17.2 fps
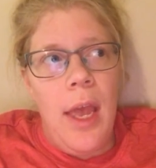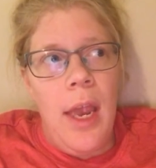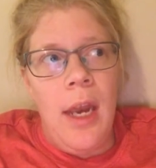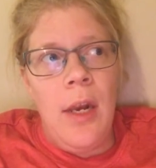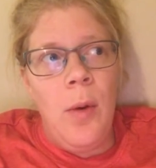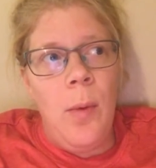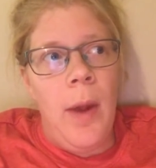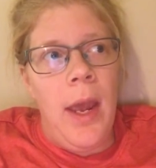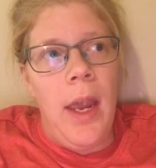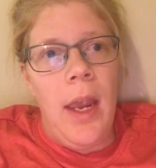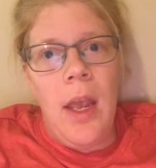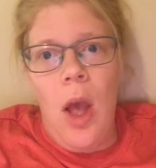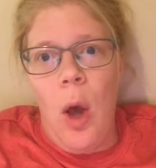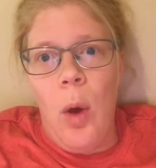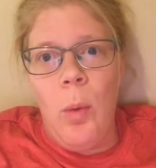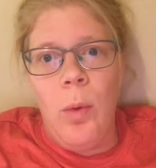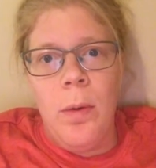
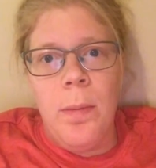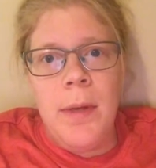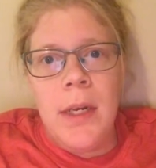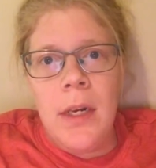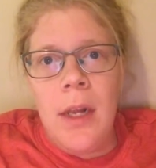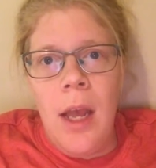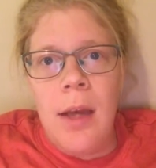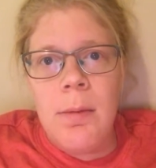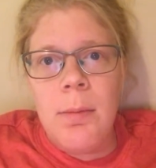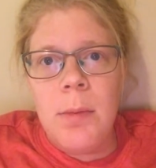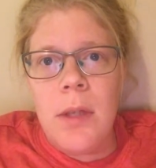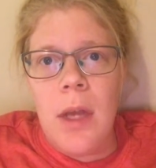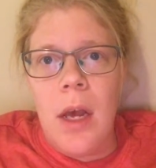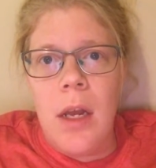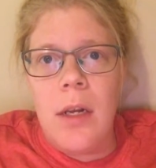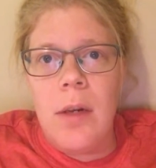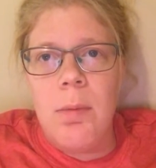anyway, a woman comes
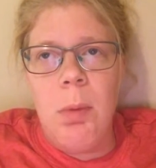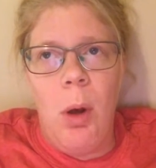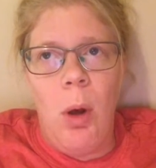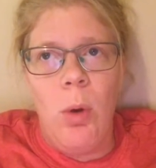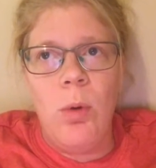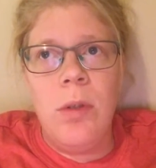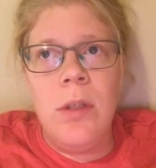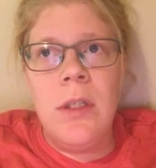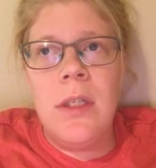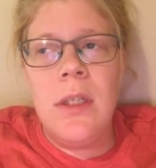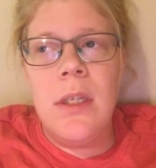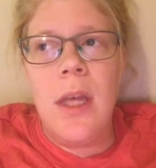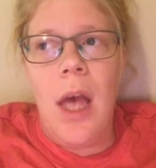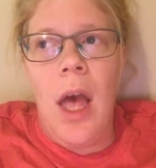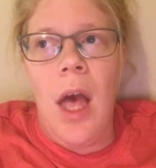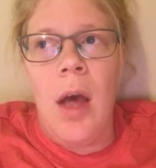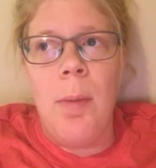on and posts
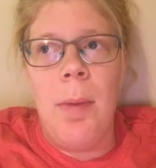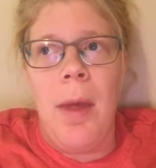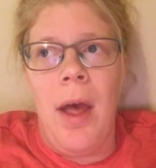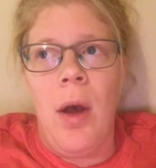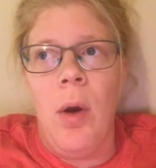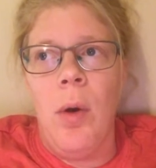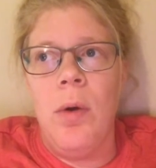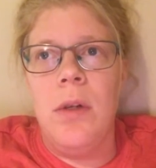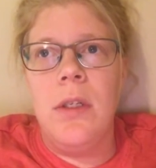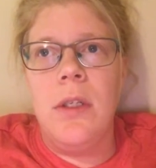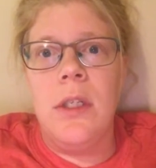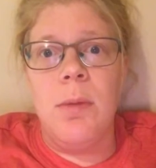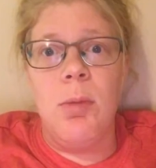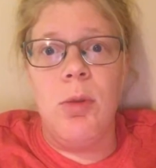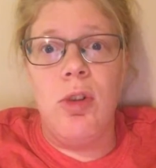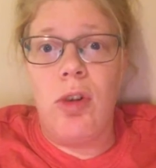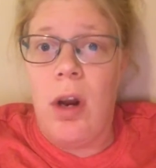about
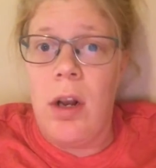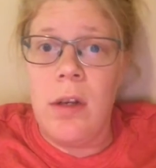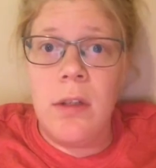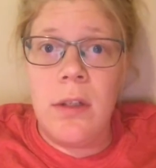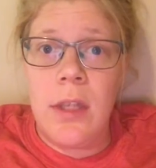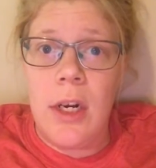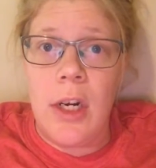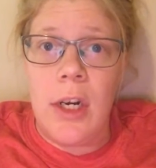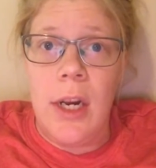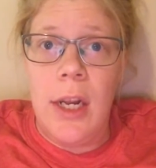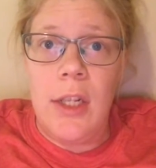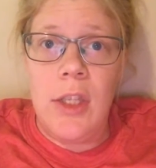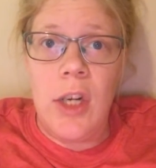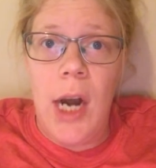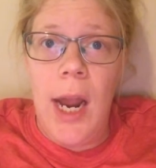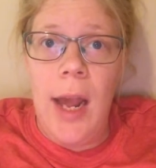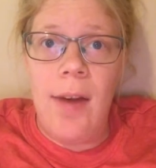some struggles that her
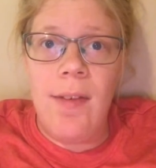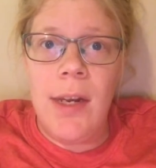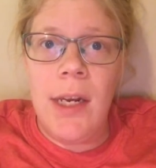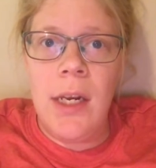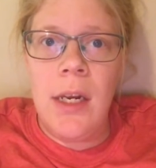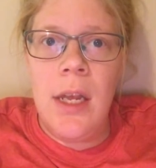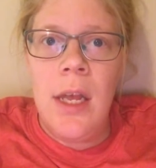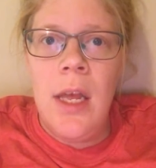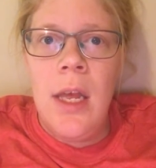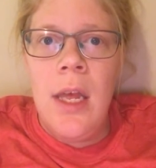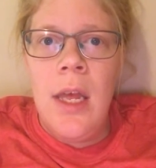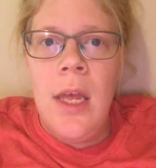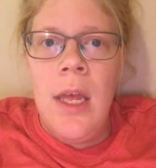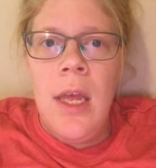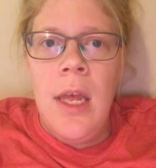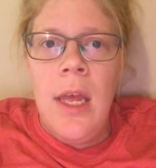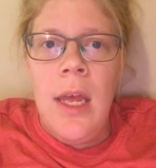kids are having,
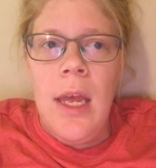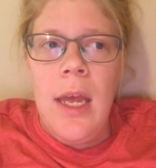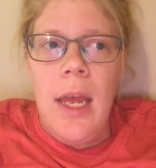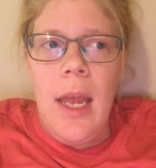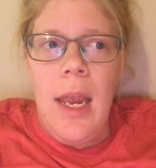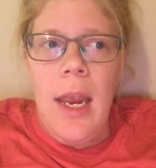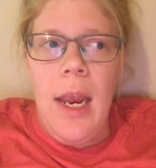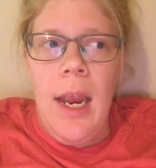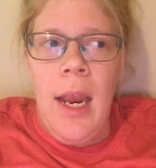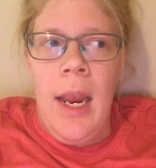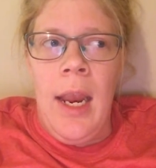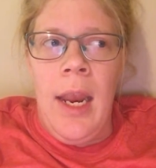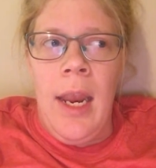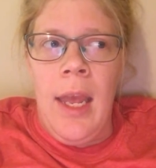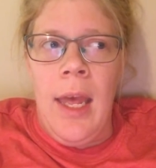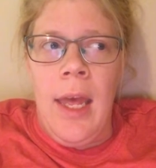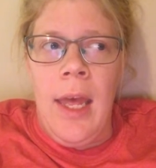
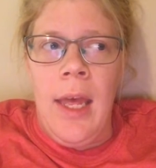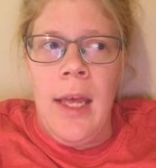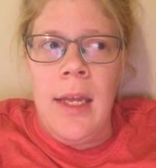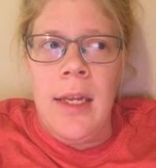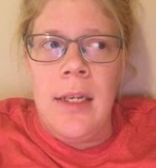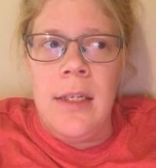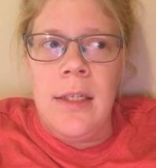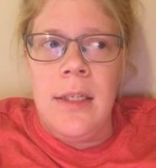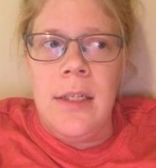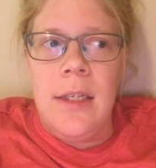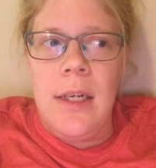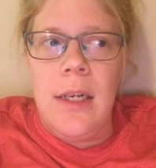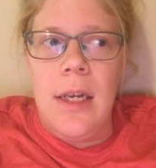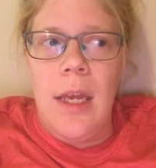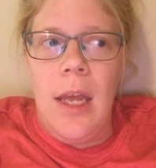and